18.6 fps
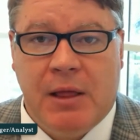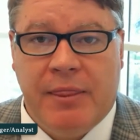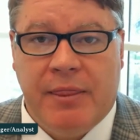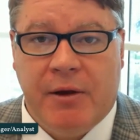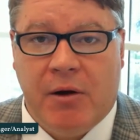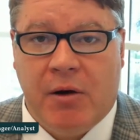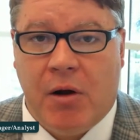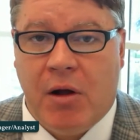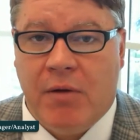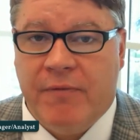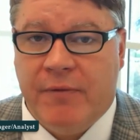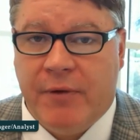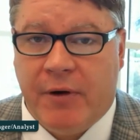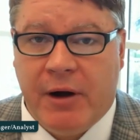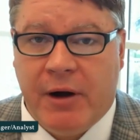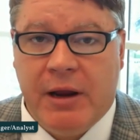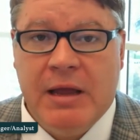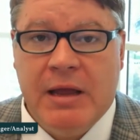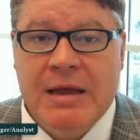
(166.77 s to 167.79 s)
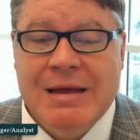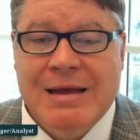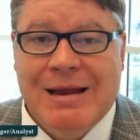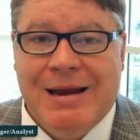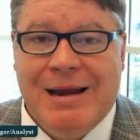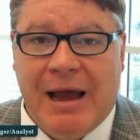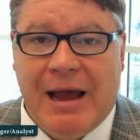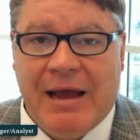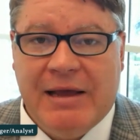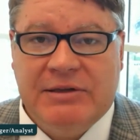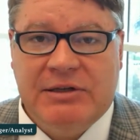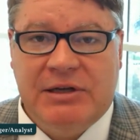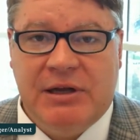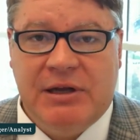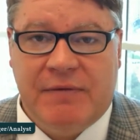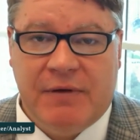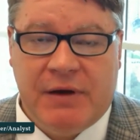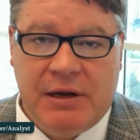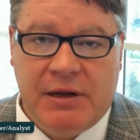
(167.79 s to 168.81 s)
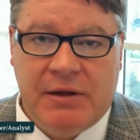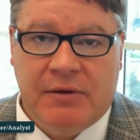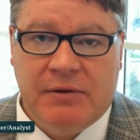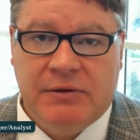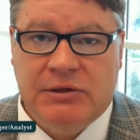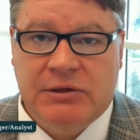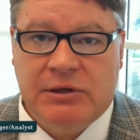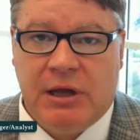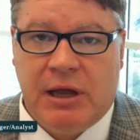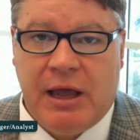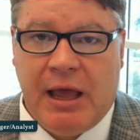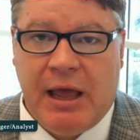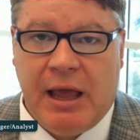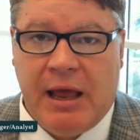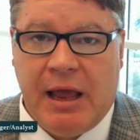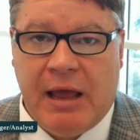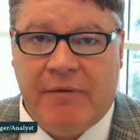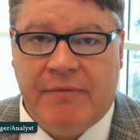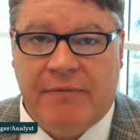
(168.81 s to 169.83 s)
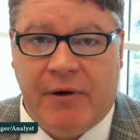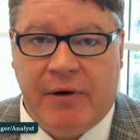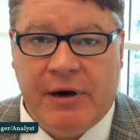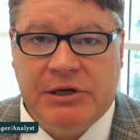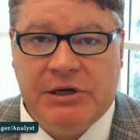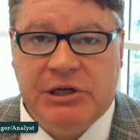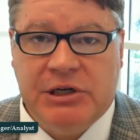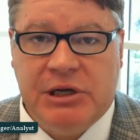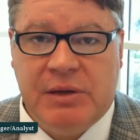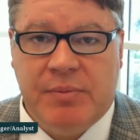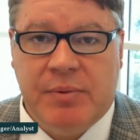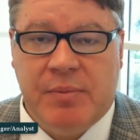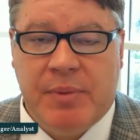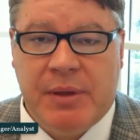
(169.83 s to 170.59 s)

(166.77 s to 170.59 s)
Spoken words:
There are very nice dividend yields at very cheap